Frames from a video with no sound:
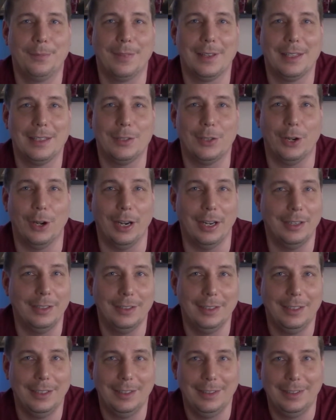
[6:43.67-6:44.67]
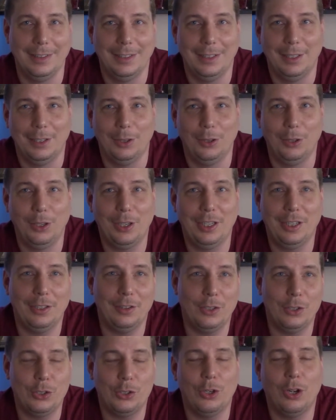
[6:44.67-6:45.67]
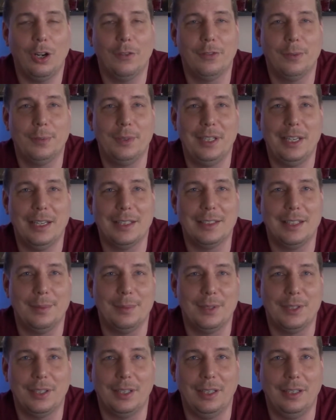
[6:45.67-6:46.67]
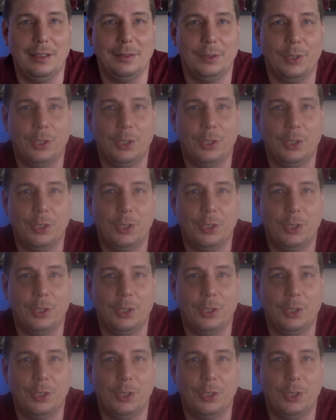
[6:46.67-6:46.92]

Sorry. Looking at this chart from TSMC